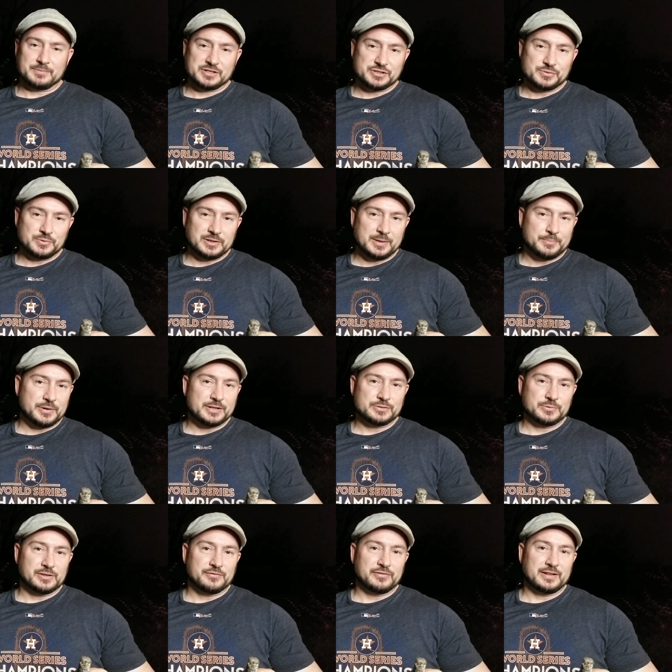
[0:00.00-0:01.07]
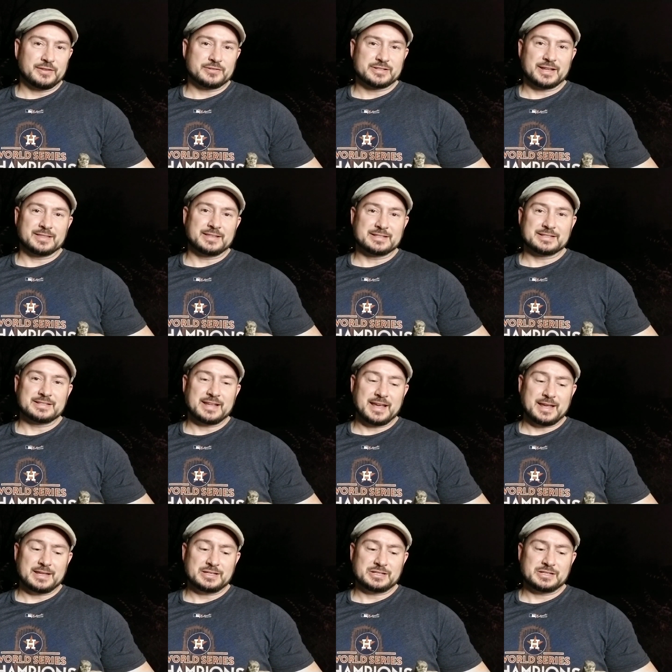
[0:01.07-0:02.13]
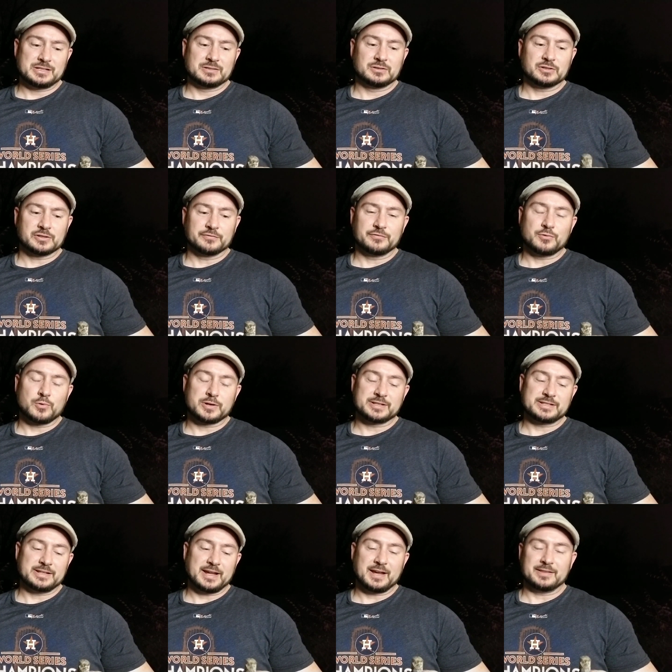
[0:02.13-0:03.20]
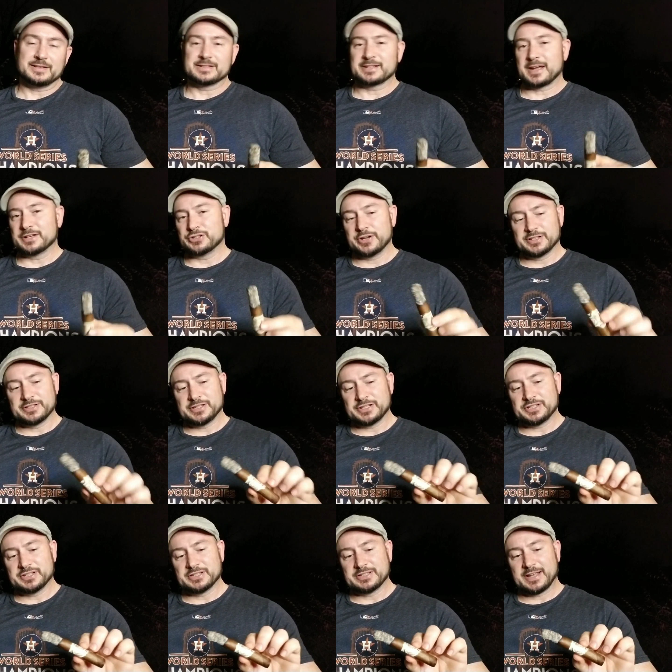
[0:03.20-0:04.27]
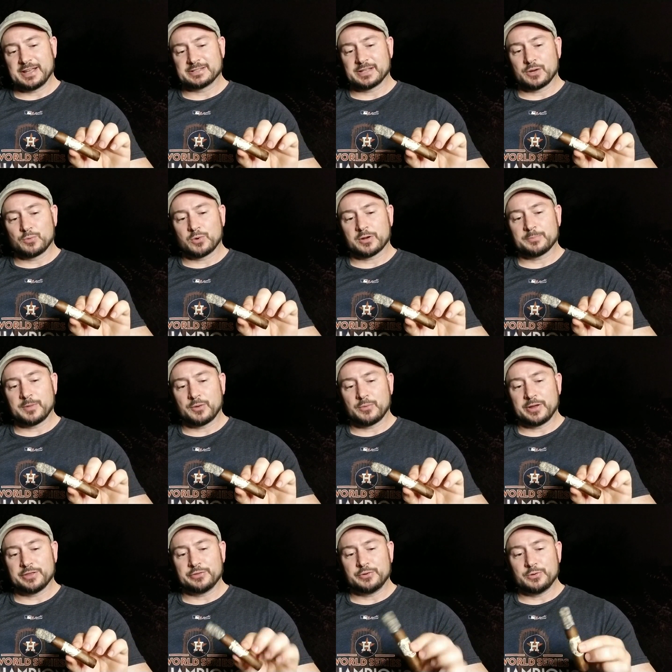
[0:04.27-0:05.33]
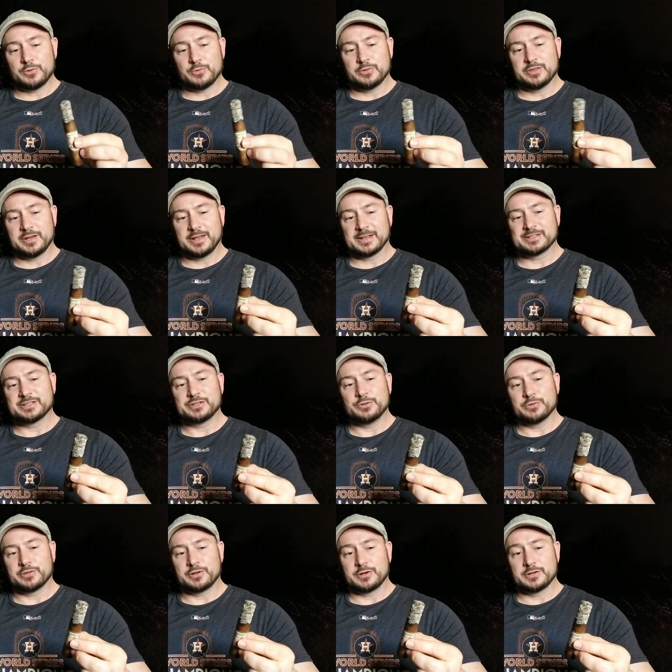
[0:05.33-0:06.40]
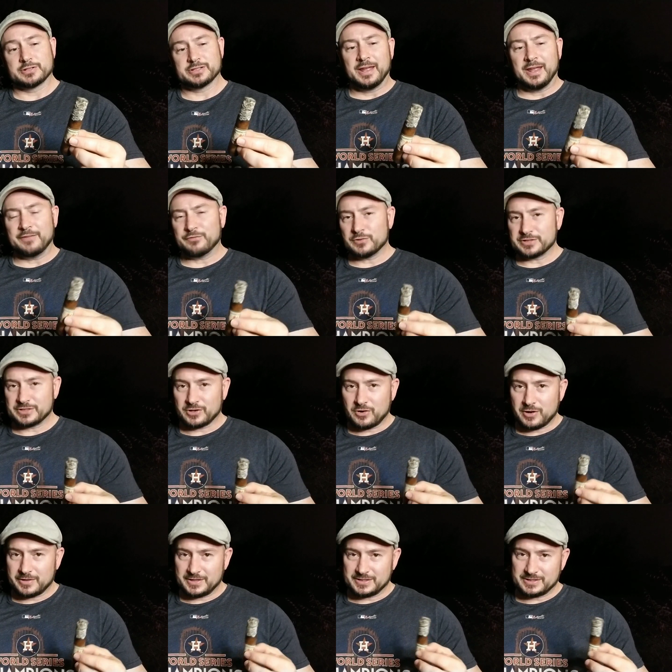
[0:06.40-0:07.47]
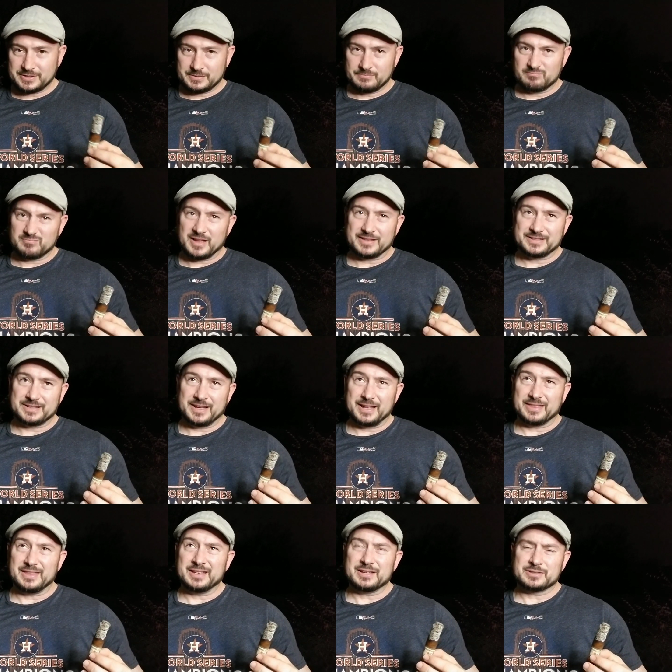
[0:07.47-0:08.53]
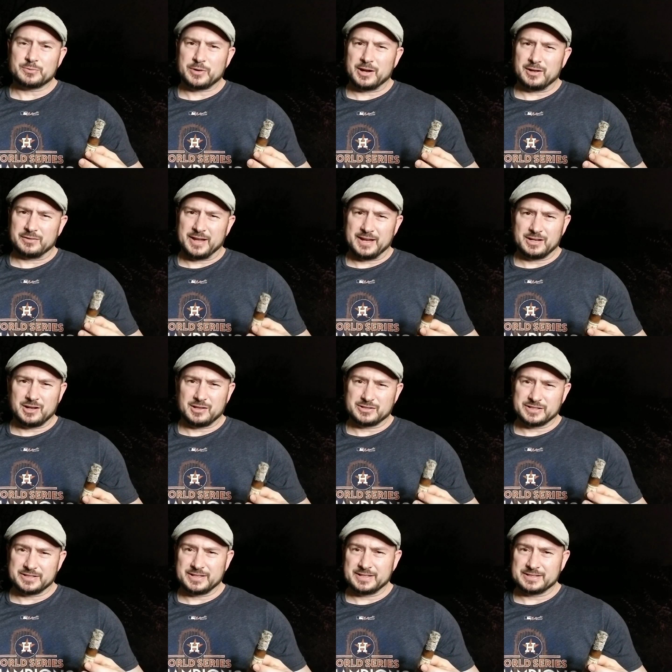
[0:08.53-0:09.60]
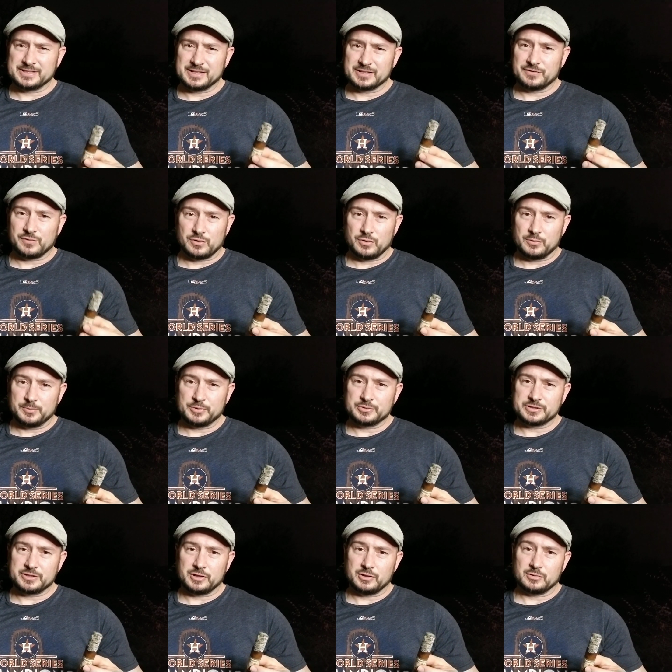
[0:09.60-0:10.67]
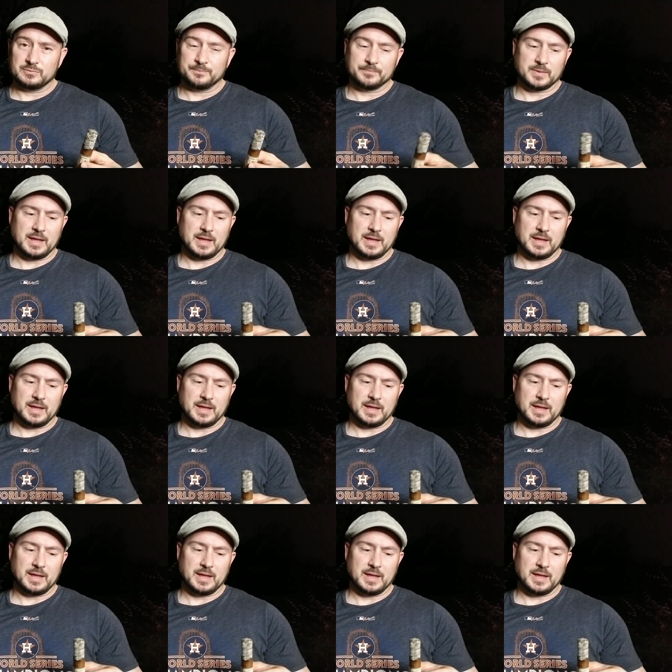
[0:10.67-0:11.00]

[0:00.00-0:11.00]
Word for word: I'm just really impressed with the flavors at this stage. Looking forward to see how this guy transitions as I work my way through the next two thirds. And for a cigar that's, I'd say, I think it's around $8.10 for a Robusto,